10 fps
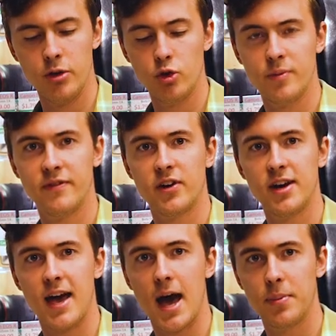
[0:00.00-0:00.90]
you'll be
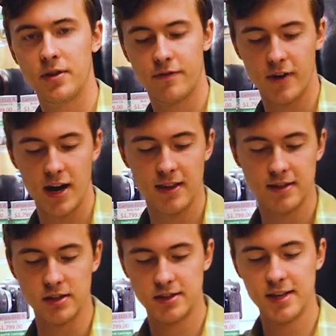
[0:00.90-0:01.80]
very happy to find
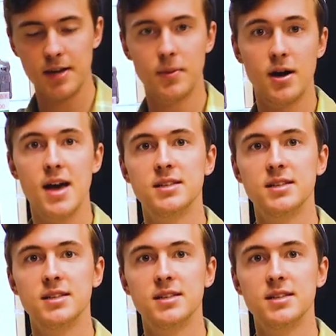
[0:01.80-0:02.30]
that the Sigma